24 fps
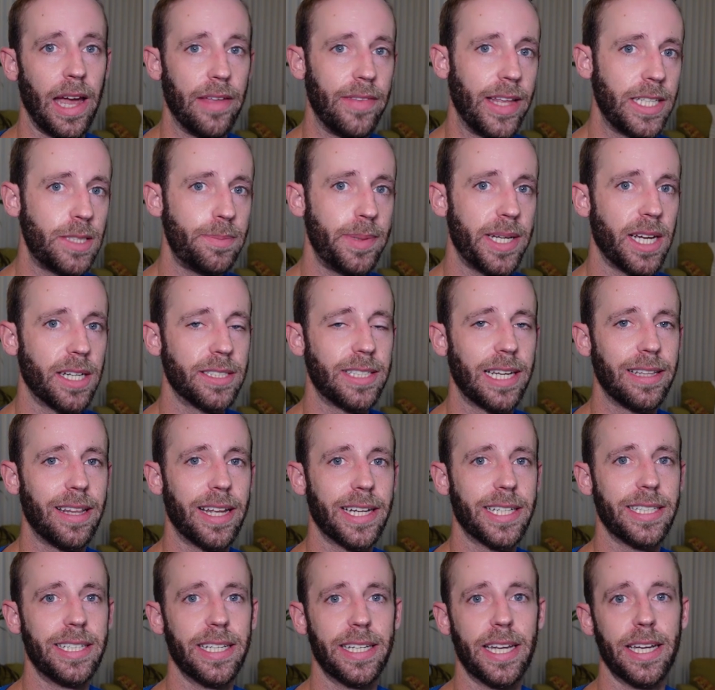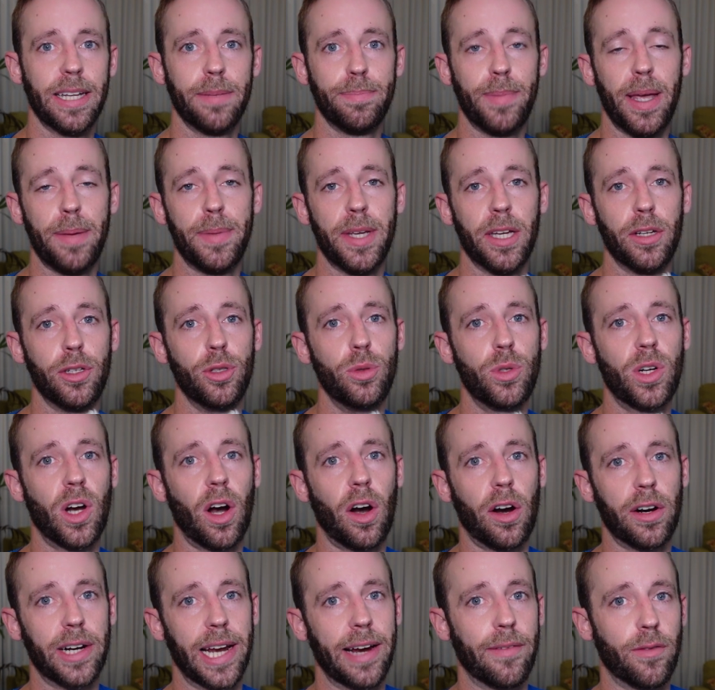And that's because I like to get maybe a new
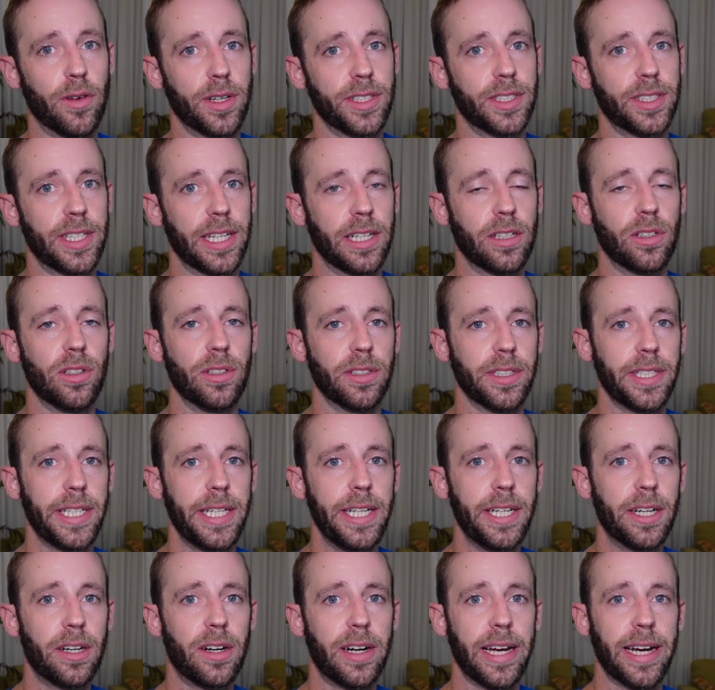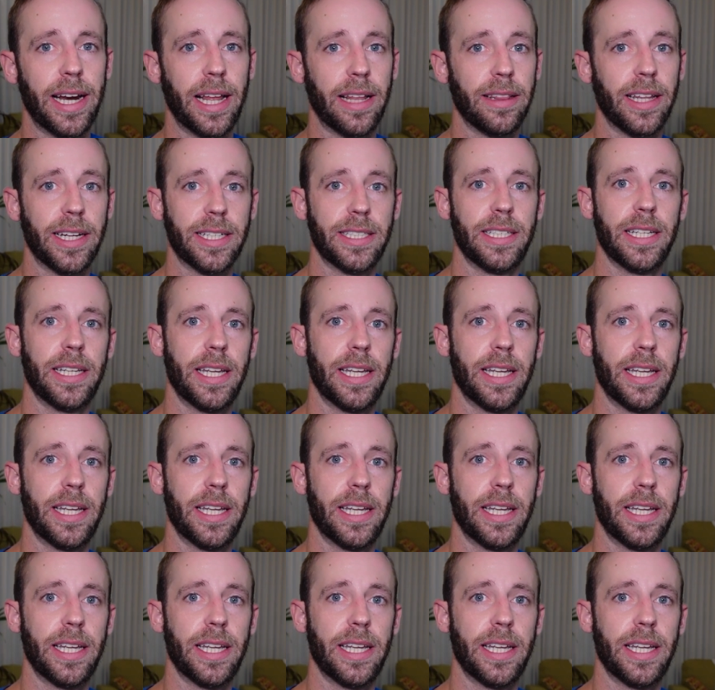card every single year, and I like to